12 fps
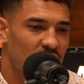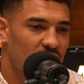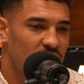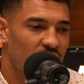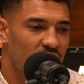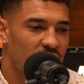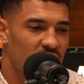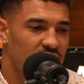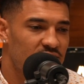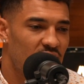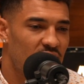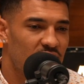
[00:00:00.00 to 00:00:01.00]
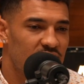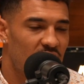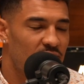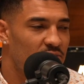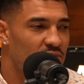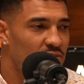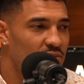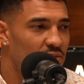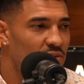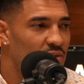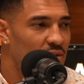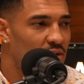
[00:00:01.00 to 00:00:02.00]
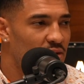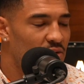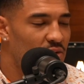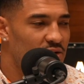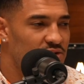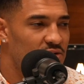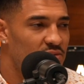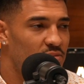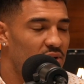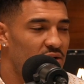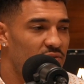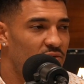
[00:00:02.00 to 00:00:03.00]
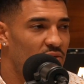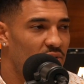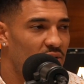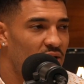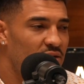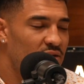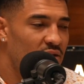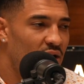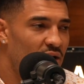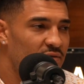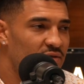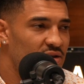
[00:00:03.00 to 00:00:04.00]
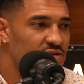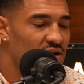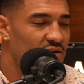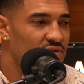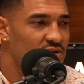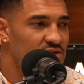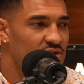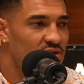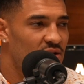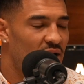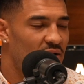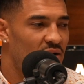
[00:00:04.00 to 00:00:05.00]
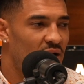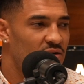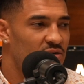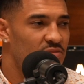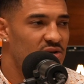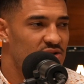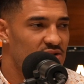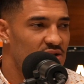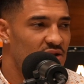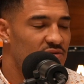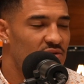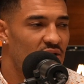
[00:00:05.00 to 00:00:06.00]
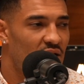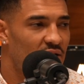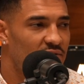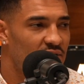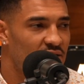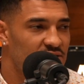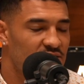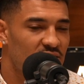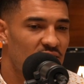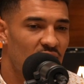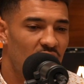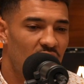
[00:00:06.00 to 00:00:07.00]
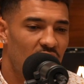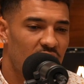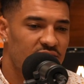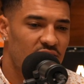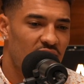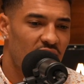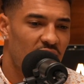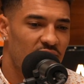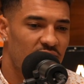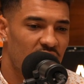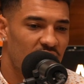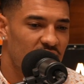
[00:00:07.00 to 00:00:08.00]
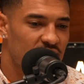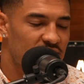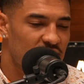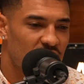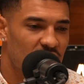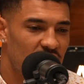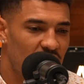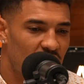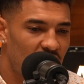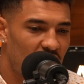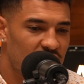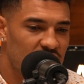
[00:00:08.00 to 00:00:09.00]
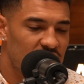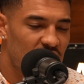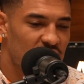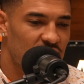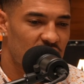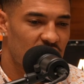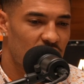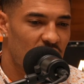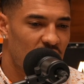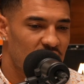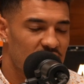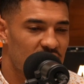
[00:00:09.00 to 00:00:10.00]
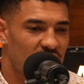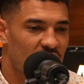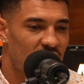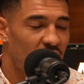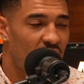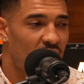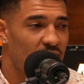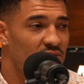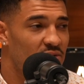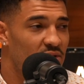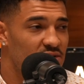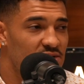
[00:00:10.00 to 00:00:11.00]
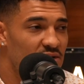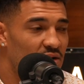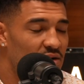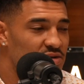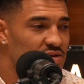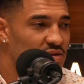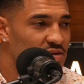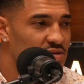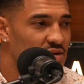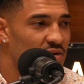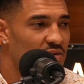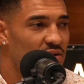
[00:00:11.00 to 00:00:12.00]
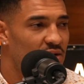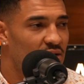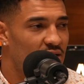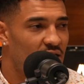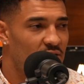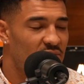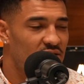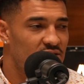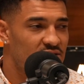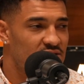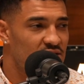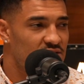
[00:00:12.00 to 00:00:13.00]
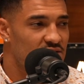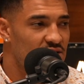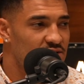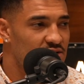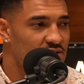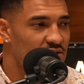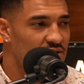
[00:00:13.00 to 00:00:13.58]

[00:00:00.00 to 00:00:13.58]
really based on the type of people who I was going to be playing for, and then the offense, obviously, how you can be successful in the offense. And I saw that with Velus and how successful he was, and then how happy he was here also. So kind of made the decision easy.